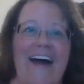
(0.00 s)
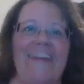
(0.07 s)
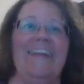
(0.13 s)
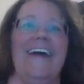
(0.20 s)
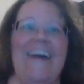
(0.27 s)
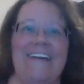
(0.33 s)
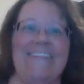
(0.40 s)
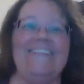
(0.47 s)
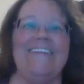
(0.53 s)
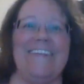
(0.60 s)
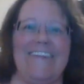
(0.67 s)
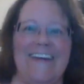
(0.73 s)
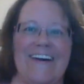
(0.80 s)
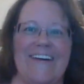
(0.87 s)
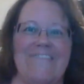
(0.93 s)
like to
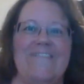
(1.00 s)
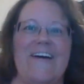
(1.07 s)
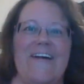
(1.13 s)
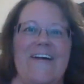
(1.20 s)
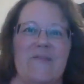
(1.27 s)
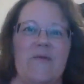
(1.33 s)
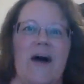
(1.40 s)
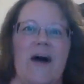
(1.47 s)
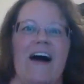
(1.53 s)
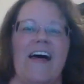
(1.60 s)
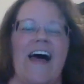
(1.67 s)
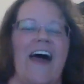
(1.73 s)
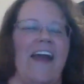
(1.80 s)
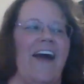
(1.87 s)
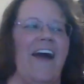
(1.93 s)
give as well.
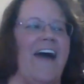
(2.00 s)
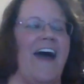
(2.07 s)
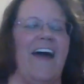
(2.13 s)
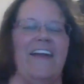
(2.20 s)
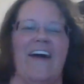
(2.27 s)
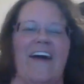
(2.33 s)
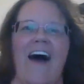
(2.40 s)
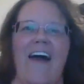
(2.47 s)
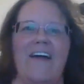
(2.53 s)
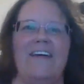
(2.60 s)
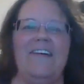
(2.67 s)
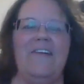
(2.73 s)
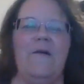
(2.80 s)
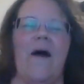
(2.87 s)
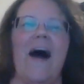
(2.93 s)
And
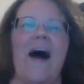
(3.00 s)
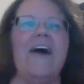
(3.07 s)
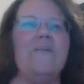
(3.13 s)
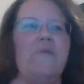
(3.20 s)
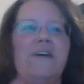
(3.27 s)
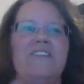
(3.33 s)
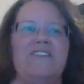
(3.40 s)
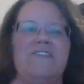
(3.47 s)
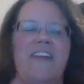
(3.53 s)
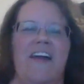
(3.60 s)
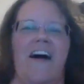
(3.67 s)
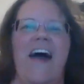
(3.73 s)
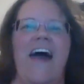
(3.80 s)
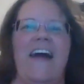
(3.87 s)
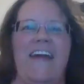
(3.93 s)
I had wished that
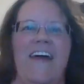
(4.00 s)
I